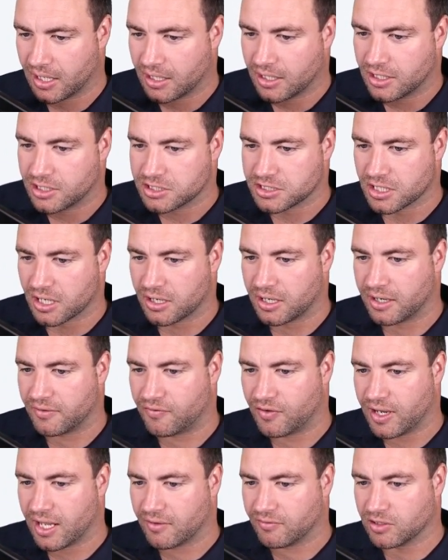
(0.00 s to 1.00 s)
So if
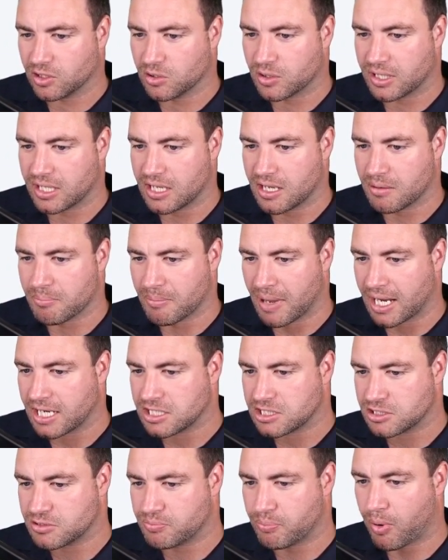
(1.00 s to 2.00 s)
we have a look here, May
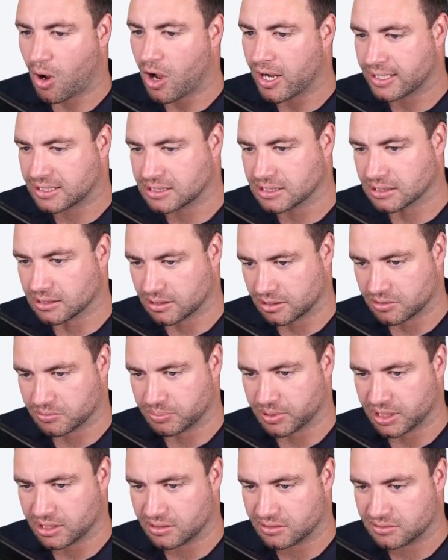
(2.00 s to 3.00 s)
spiked a little
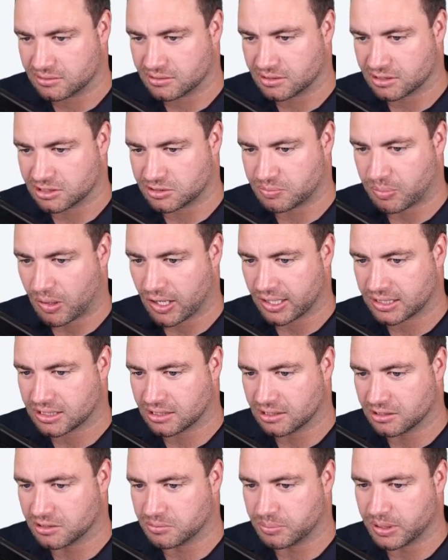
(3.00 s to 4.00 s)
bit. It spiked a
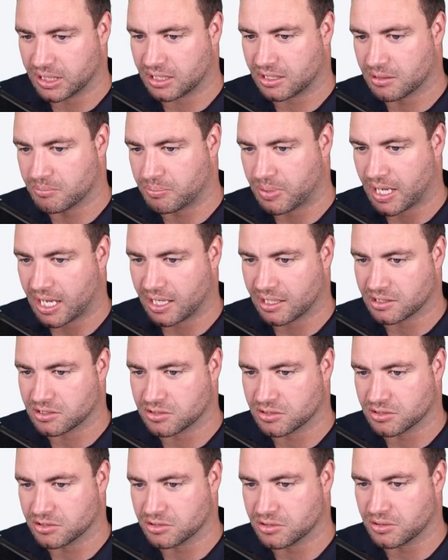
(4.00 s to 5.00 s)
little bit compared
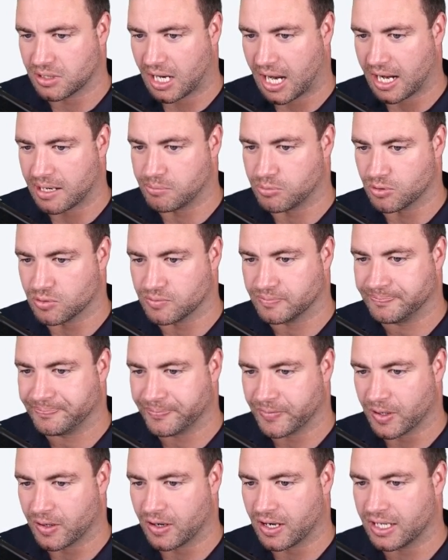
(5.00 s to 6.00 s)
to April.
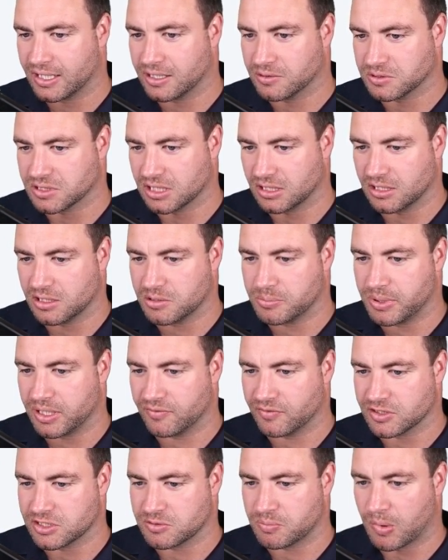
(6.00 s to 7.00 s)
All right, there was a little bit of
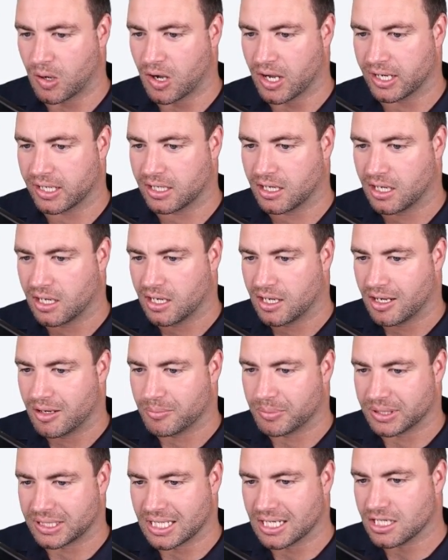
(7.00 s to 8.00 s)
a spike,
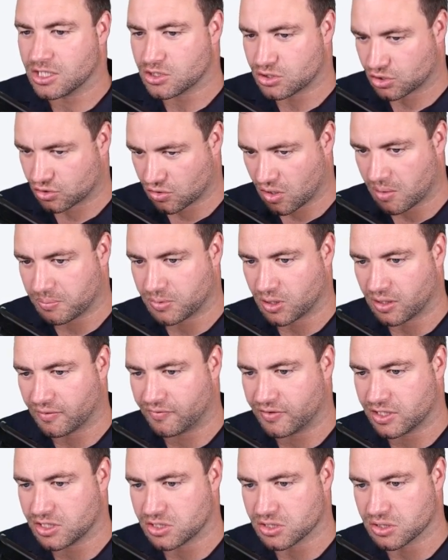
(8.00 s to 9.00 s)
but then it dropped off
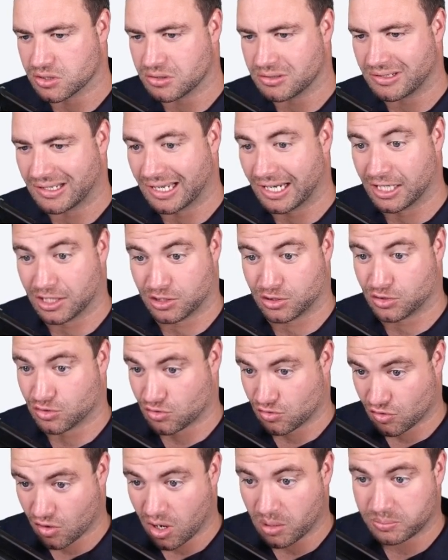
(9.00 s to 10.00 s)
in June and it
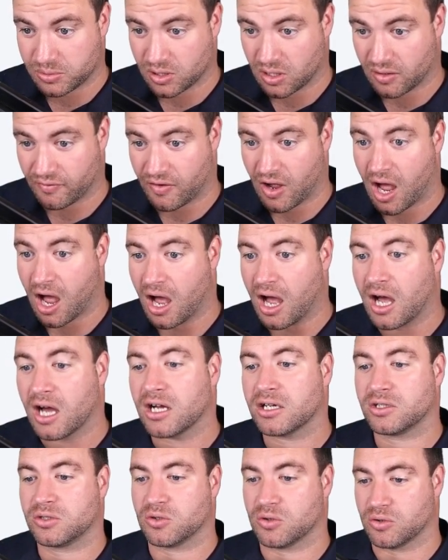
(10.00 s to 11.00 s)
dropped off
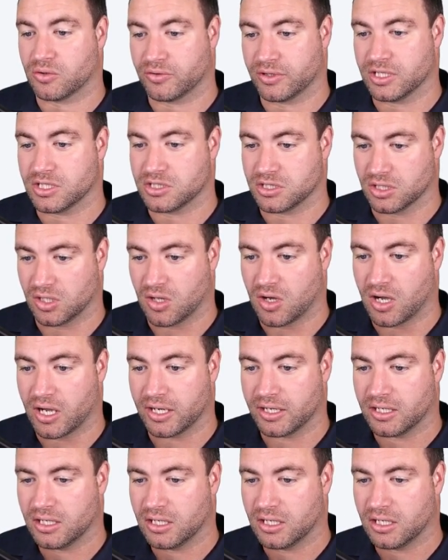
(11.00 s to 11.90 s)
hardcore in July.